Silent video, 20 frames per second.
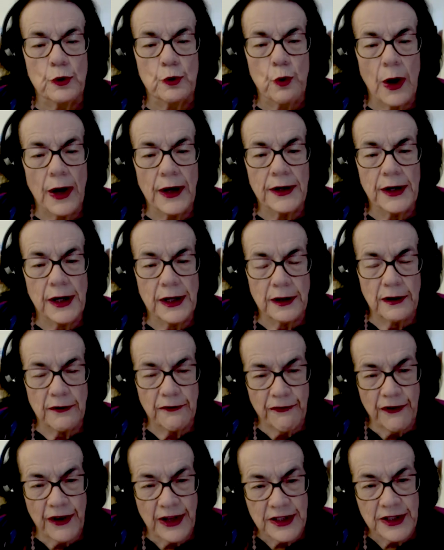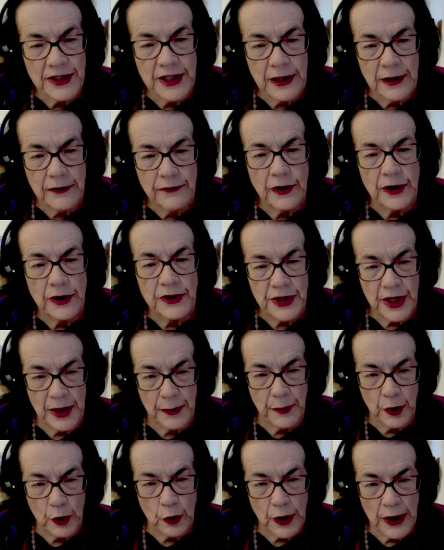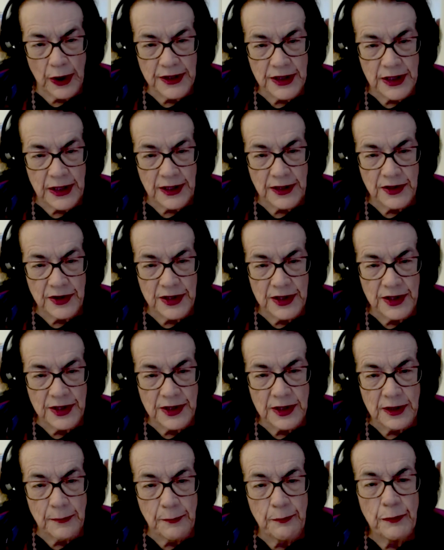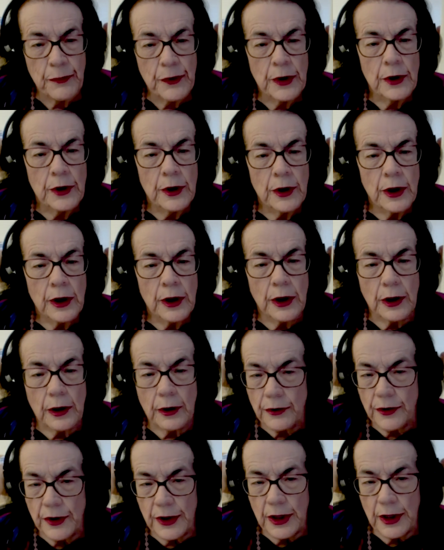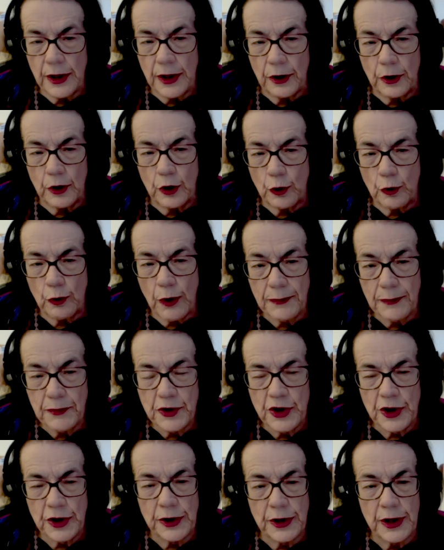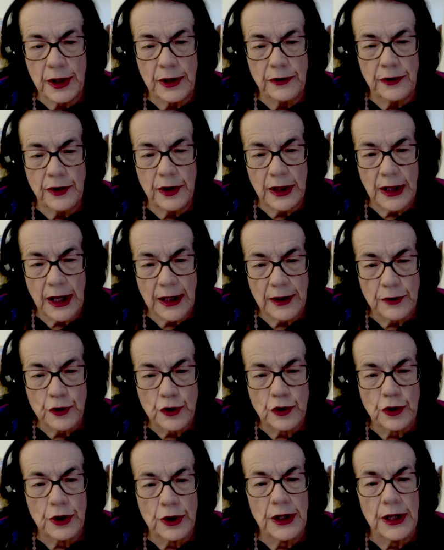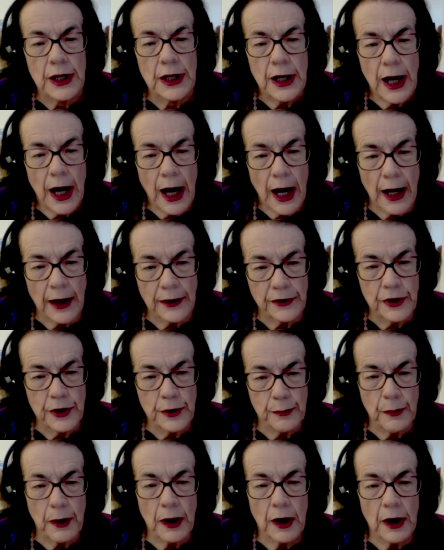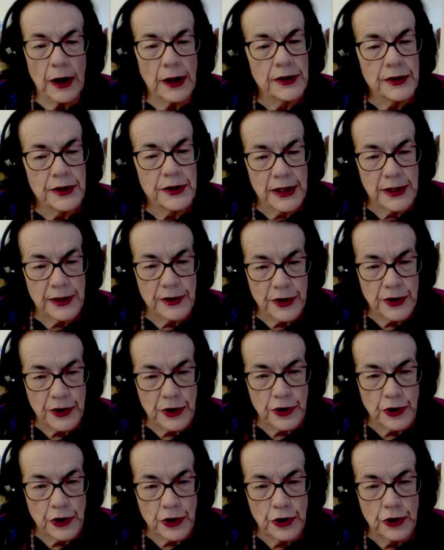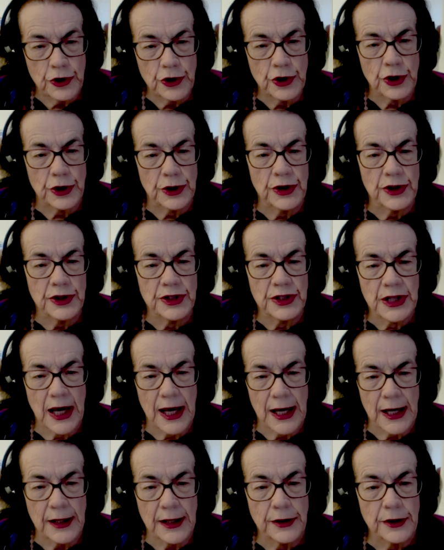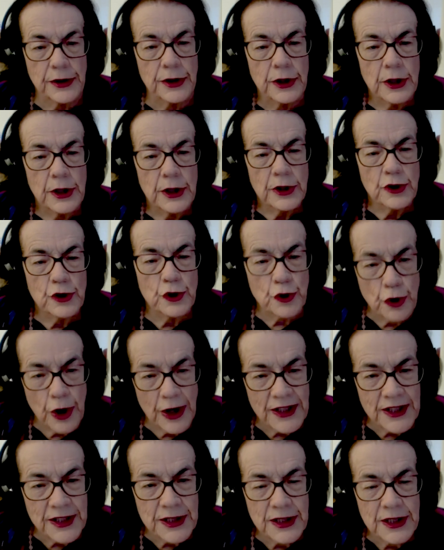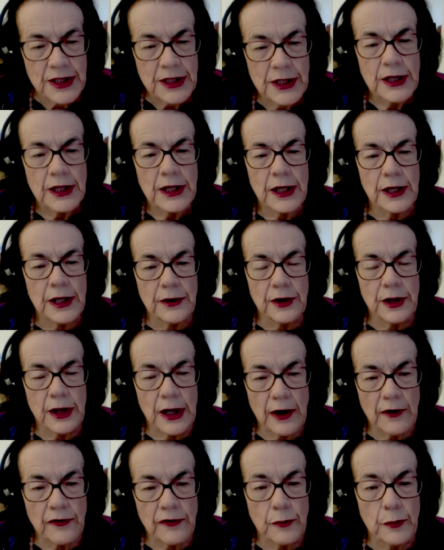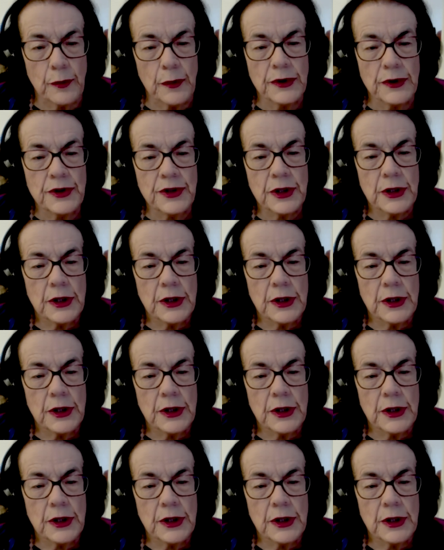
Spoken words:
run an effective democratic system. The corruption in the country undermined institutions and trust in the government.